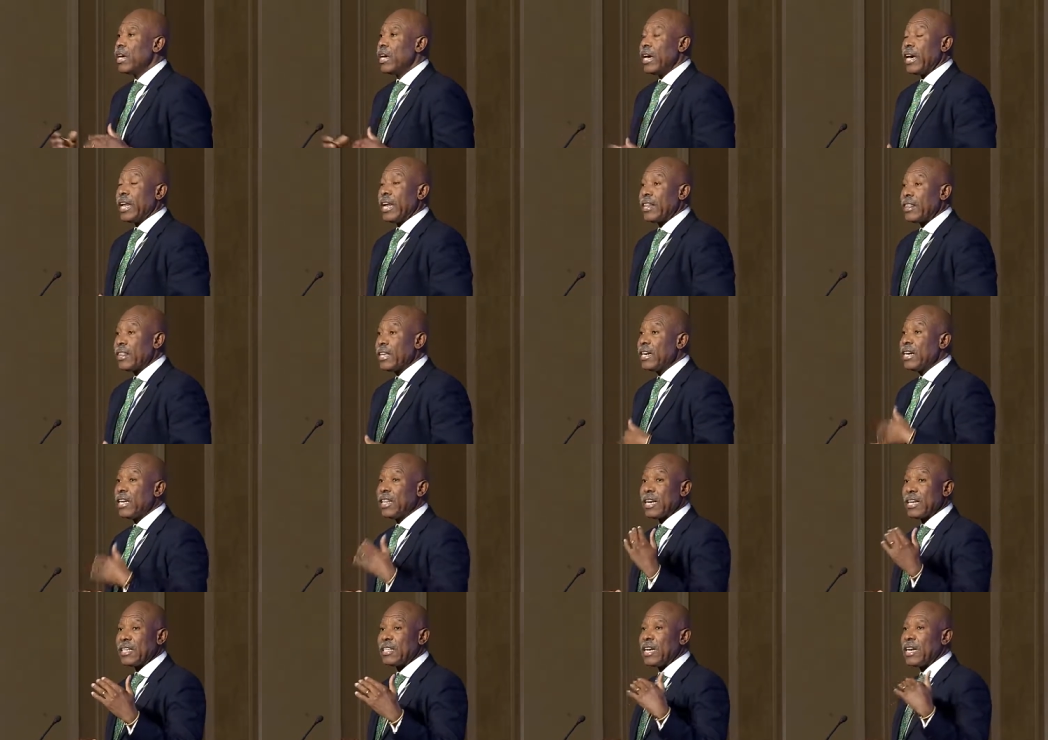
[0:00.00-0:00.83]
And I think
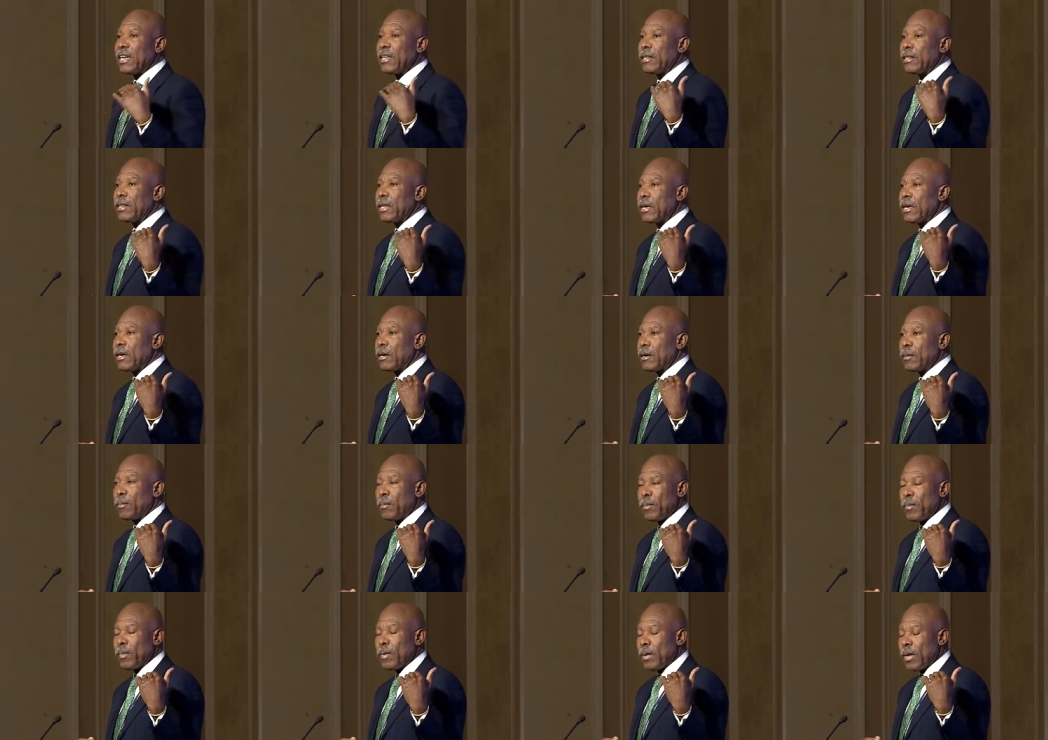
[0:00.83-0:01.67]
that uh,
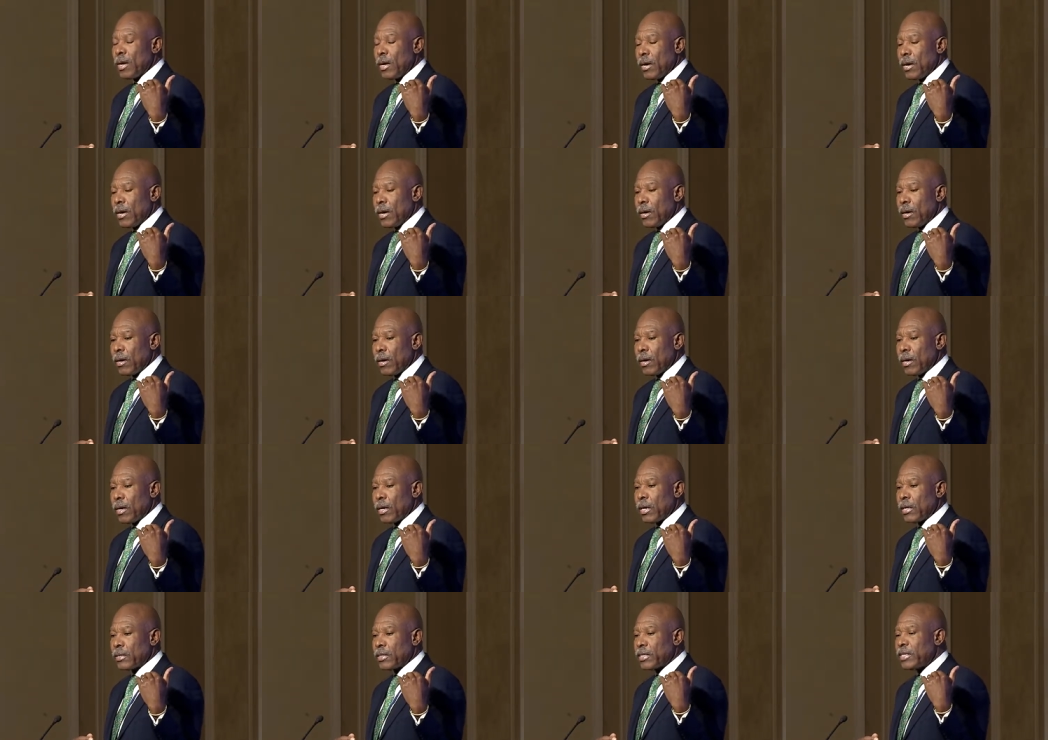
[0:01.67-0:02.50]
the
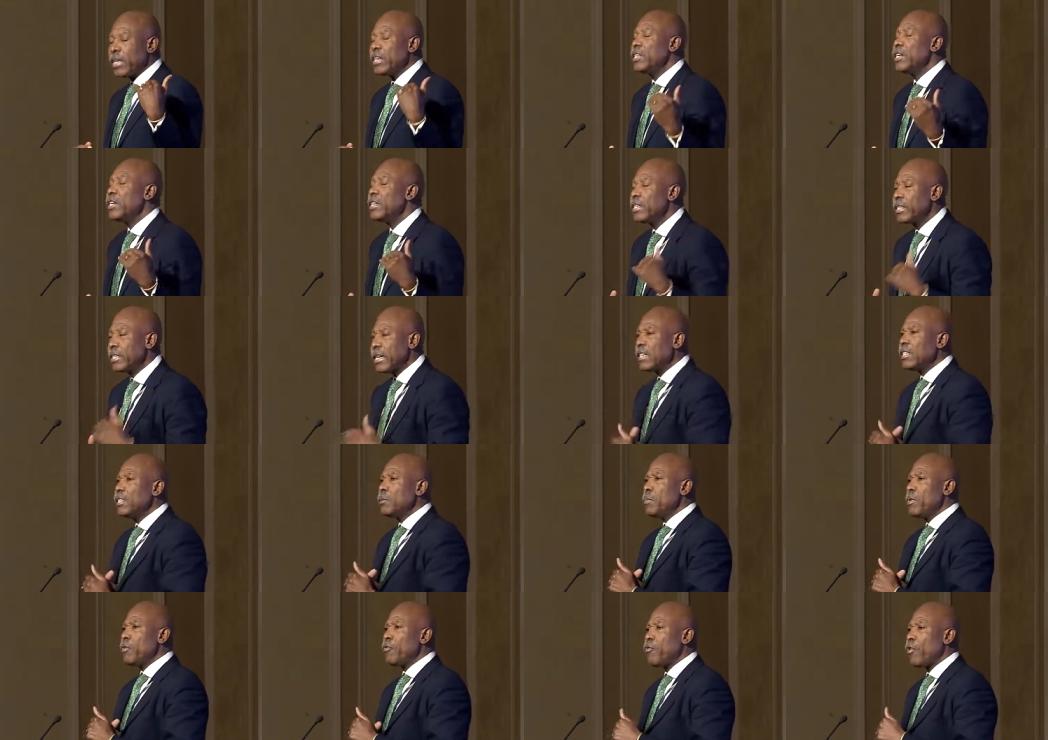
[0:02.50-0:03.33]
uh, session
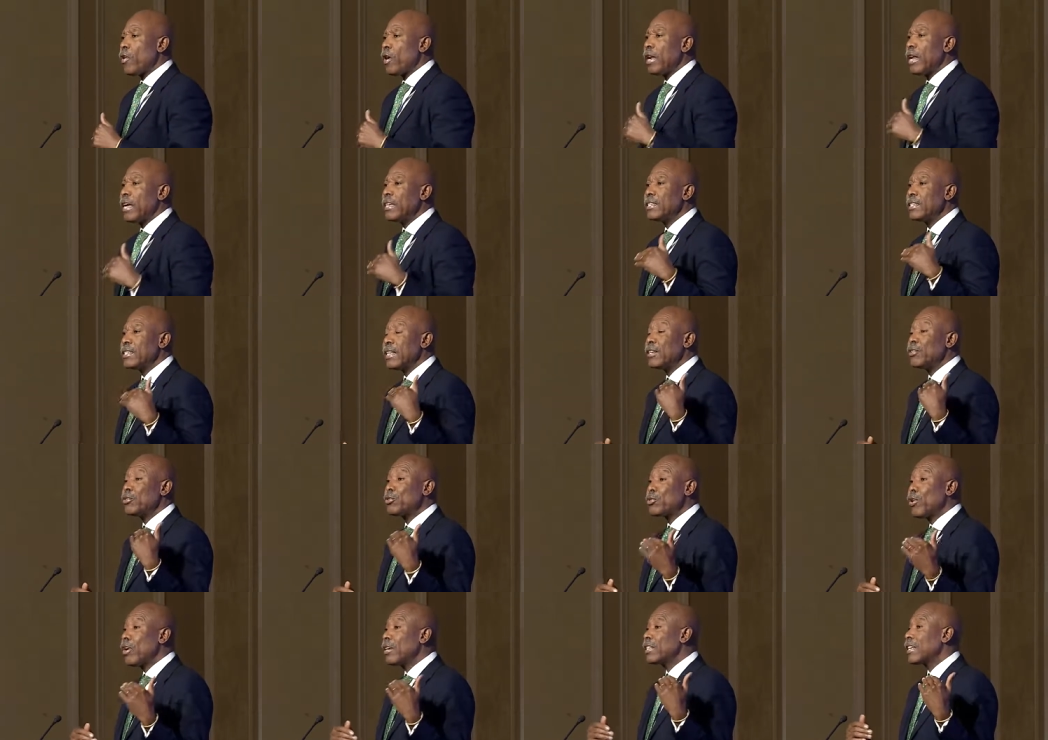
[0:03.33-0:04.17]
just before lunch that
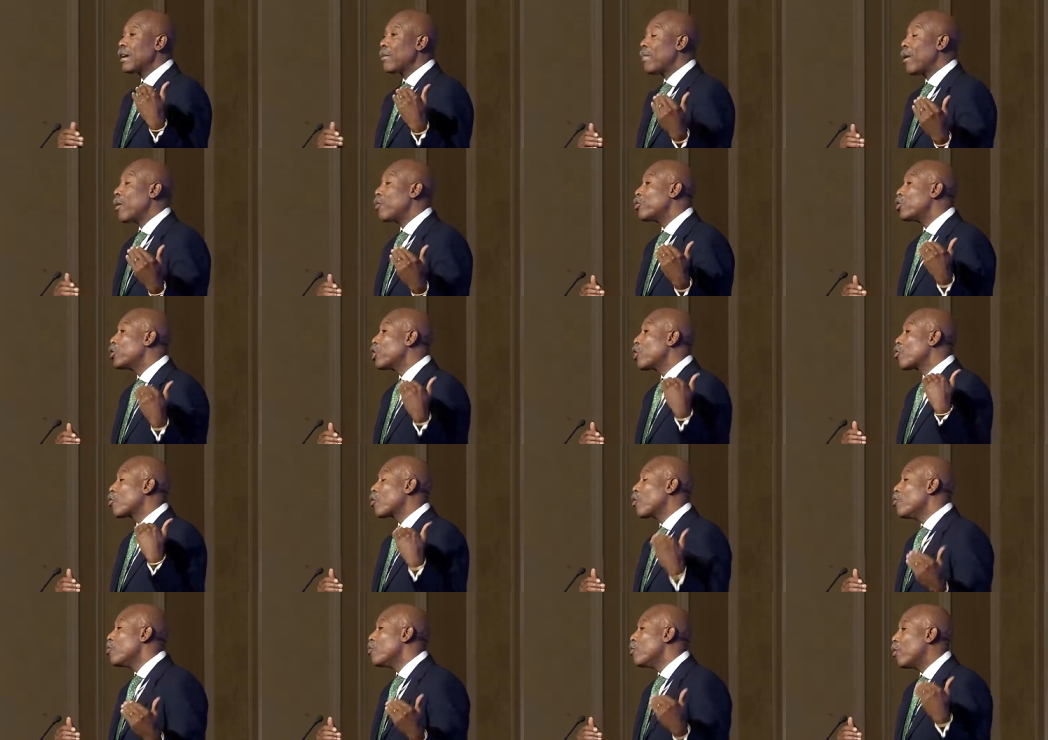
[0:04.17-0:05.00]
talked about the
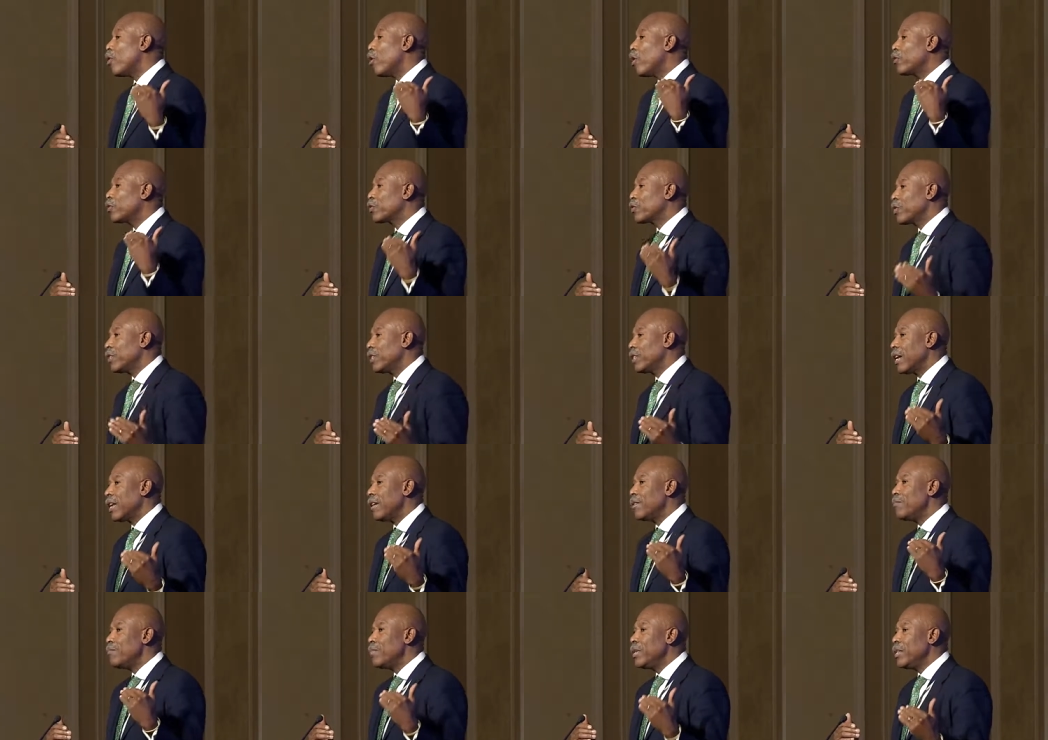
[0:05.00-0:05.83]
role of
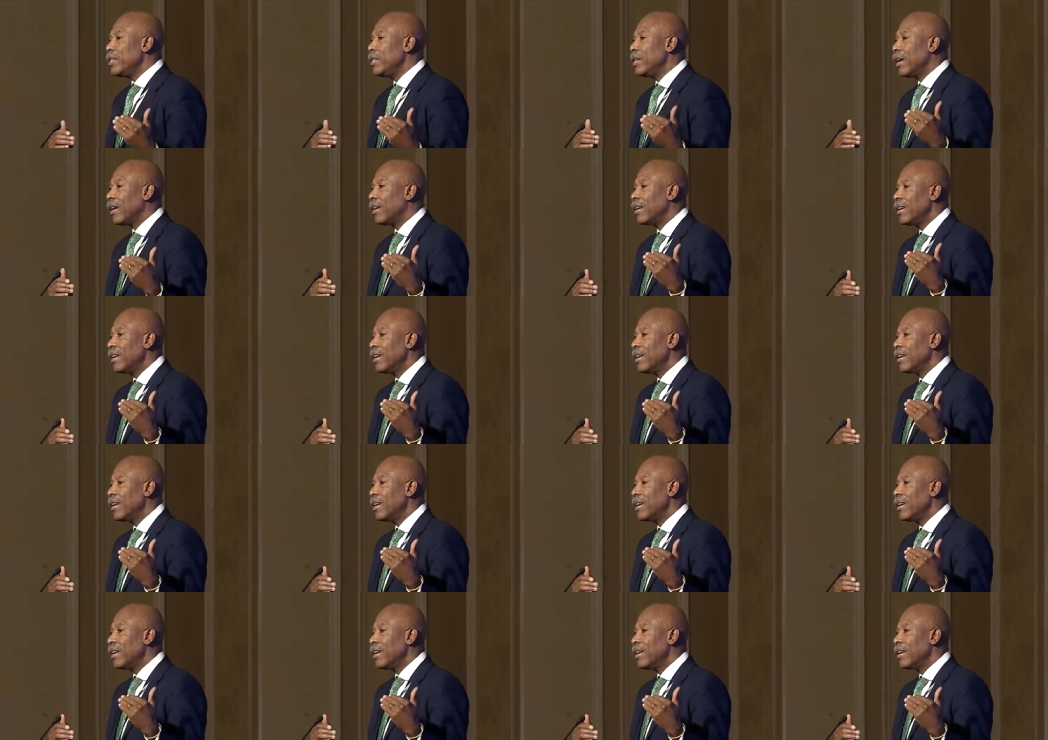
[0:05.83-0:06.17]
social media